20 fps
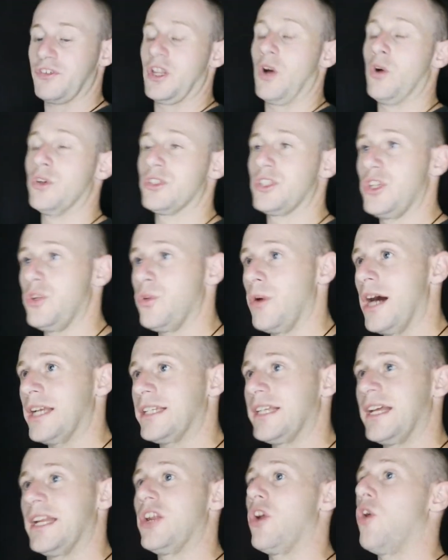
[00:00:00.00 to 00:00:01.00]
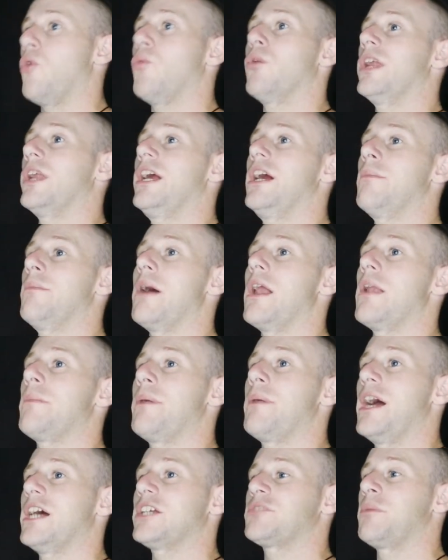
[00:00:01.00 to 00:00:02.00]
those of you out there that don't want to hear about a
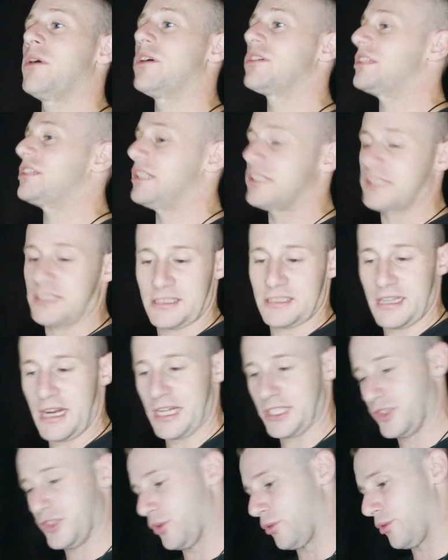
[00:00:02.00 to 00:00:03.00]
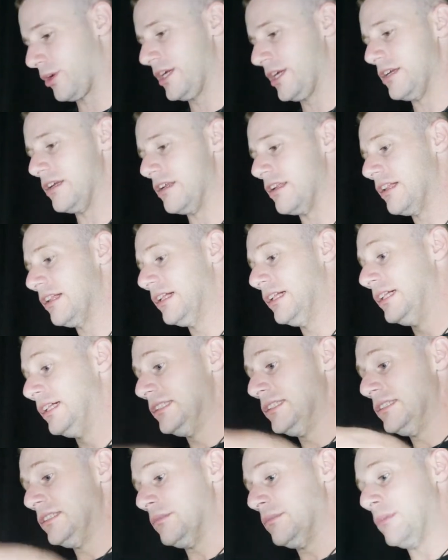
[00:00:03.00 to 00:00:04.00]
past person, this is not your read.
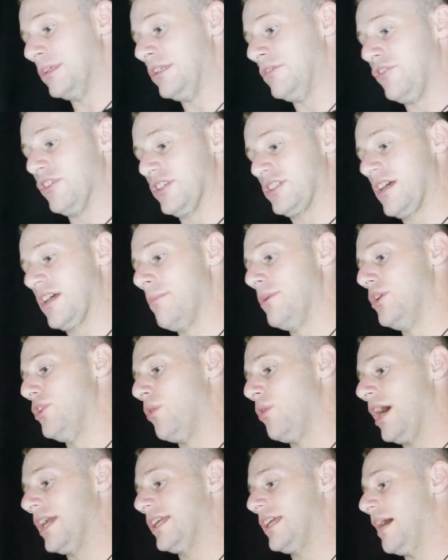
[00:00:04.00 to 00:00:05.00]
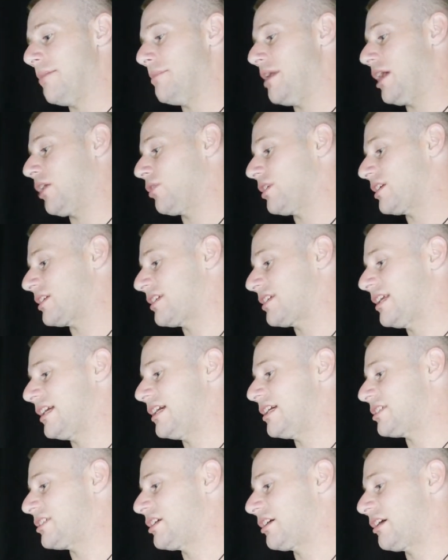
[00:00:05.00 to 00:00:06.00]
For some of you out there, I'm not going to sit here
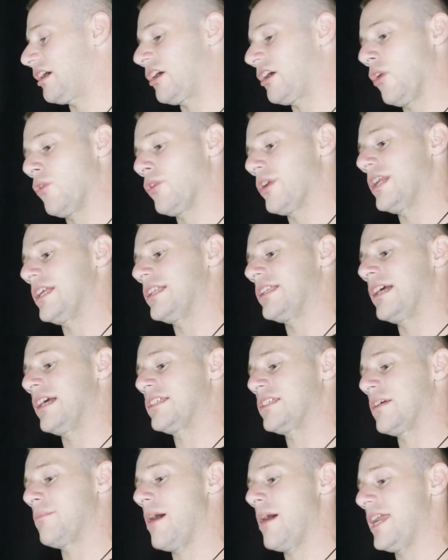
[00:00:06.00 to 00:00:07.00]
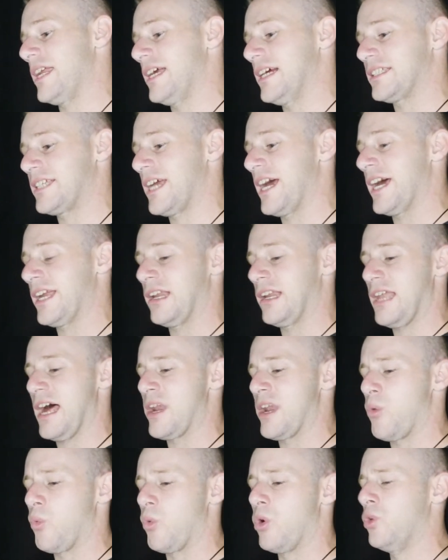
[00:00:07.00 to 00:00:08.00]
and sugarcoat anything. Somebody has had a lot
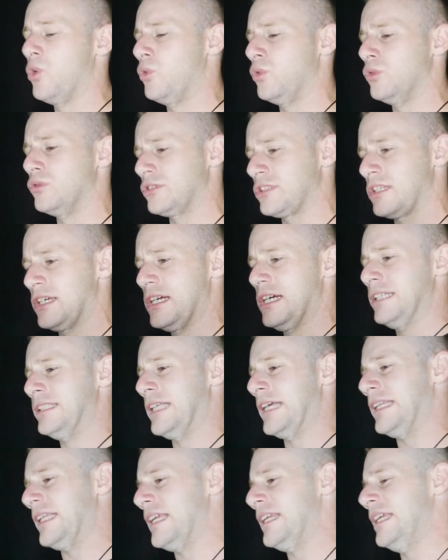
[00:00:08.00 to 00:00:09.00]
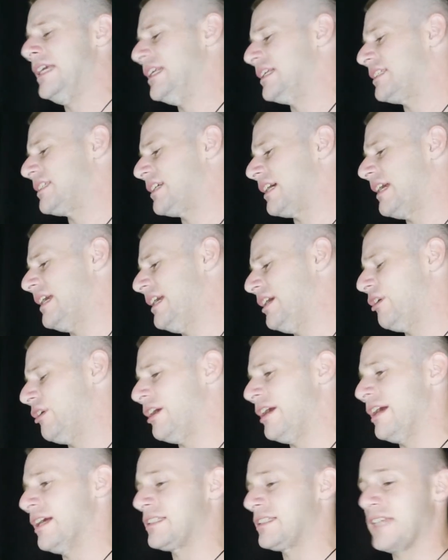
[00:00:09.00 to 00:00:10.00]
of wounds that they needed to heal
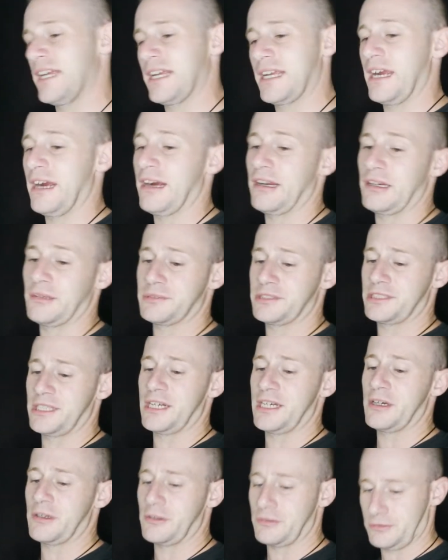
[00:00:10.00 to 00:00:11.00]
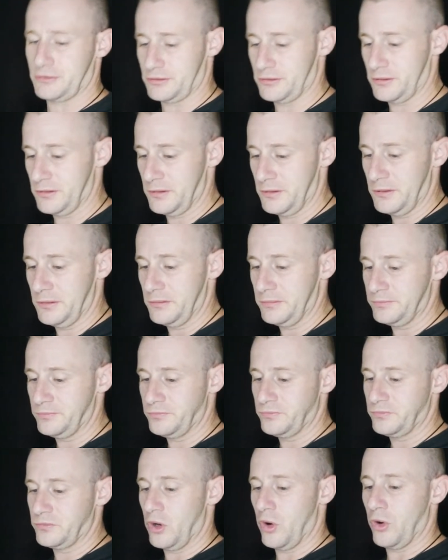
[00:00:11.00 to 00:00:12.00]
here, take care of themselves.
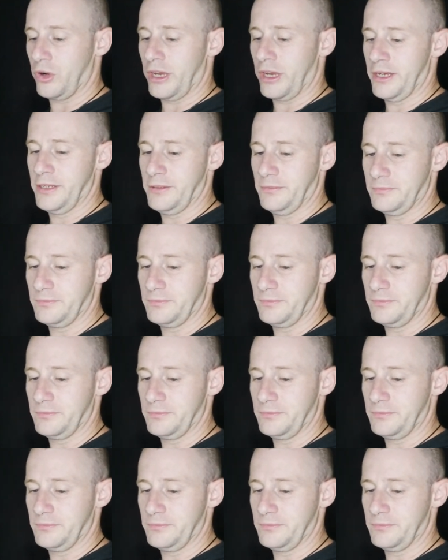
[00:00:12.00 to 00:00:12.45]
Okay?